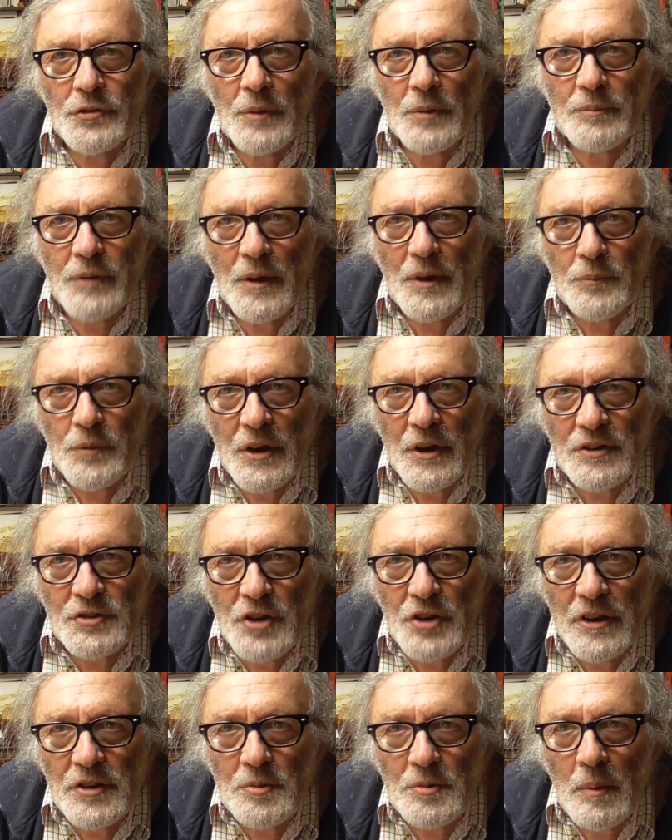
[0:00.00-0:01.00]
sometimes I
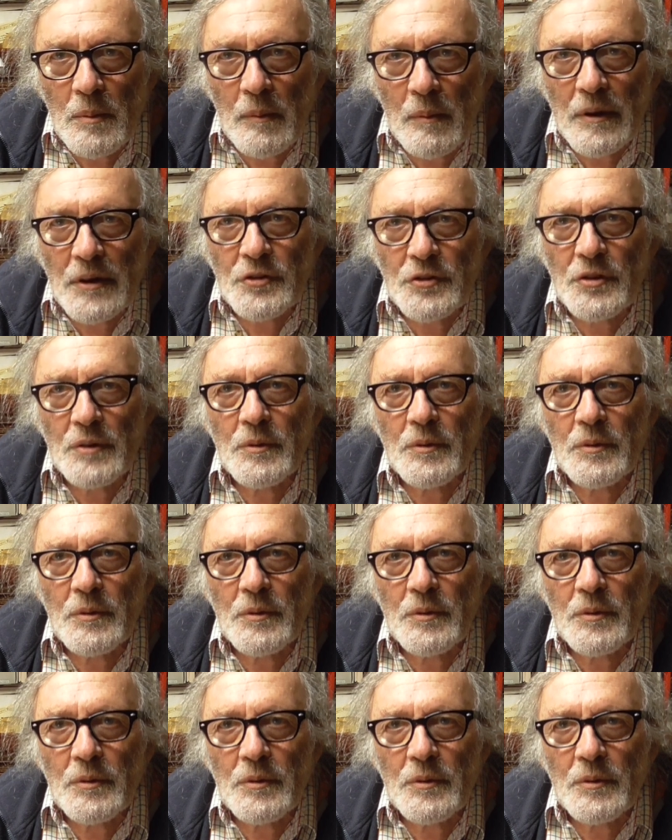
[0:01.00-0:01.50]
change my mind.